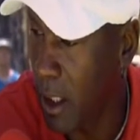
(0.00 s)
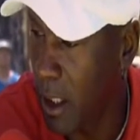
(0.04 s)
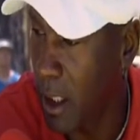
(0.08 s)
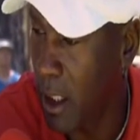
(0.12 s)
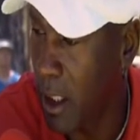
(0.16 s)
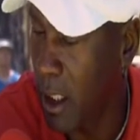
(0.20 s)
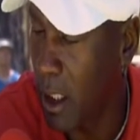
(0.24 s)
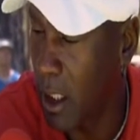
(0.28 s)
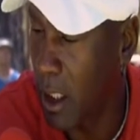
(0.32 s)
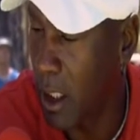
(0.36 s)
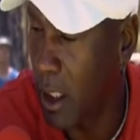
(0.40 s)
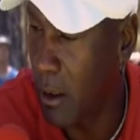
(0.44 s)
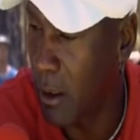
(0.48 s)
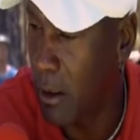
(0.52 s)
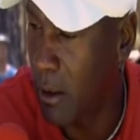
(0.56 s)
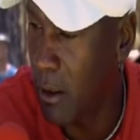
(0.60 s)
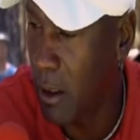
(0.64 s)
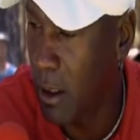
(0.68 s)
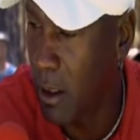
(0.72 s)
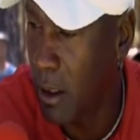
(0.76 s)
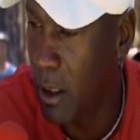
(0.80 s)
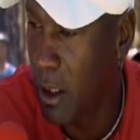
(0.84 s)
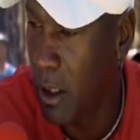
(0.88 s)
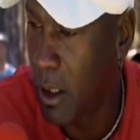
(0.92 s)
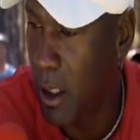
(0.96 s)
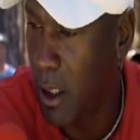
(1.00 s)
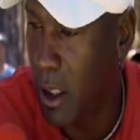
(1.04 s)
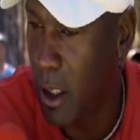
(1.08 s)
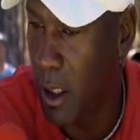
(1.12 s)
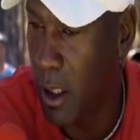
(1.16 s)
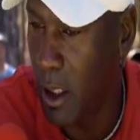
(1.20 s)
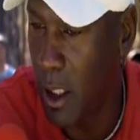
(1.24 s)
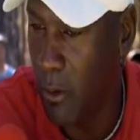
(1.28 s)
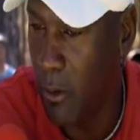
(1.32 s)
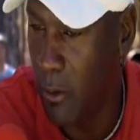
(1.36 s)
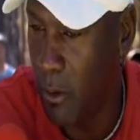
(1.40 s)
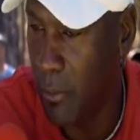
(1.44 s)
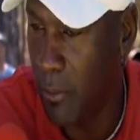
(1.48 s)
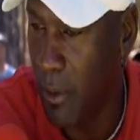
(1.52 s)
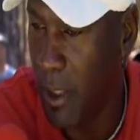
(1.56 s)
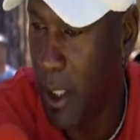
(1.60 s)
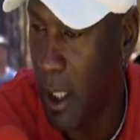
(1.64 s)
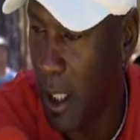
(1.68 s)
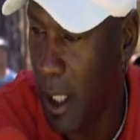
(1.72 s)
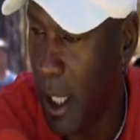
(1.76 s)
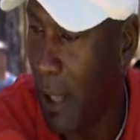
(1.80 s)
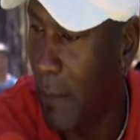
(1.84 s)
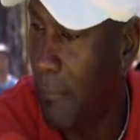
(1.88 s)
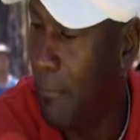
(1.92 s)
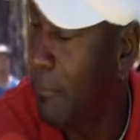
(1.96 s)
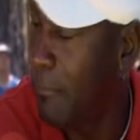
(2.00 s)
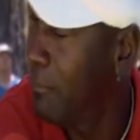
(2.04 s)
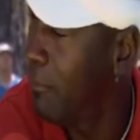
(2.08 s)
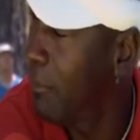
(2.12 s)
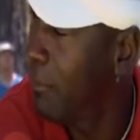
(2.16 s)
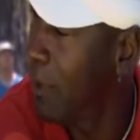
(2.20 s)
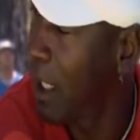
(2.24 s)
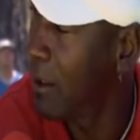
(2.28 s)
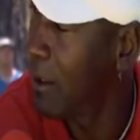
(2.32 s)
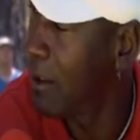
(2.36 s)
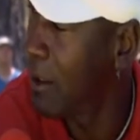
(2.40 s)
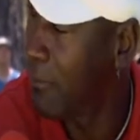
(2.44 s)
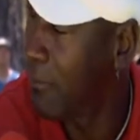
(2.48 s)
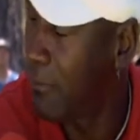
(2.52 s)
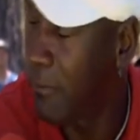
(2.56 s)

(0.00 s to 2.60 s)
think it would be a lot